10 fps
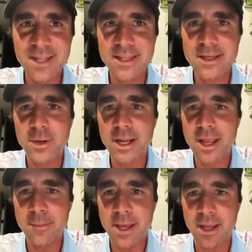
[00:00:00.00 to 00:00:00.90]
and then when I
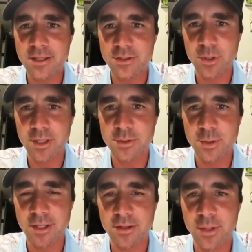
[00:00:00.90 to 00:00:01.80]
came back in
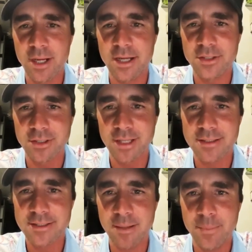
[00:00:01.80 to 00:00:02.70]
2023, I took
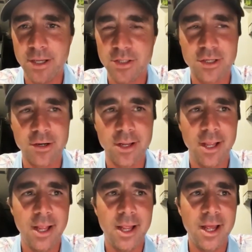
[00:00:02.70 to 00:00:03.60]
that same picture
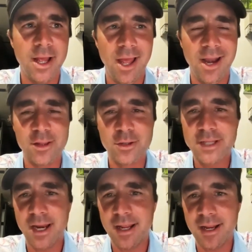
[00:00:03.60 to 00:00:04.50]
and I
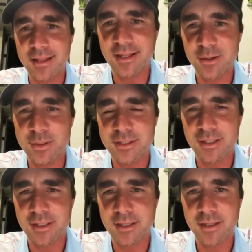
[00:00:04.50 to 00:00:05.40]
looked at it, think there
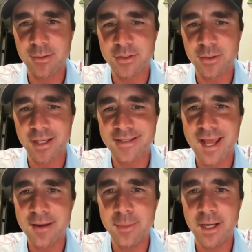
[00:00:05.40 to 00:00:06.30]
was only
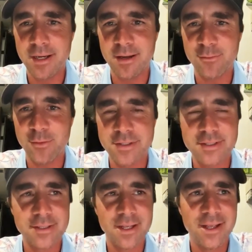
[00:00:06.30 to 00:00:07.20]
a 10-minute
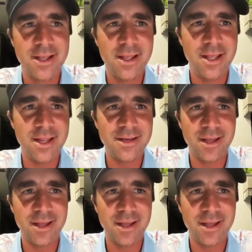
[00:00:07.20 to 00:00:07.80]
difference. Wow.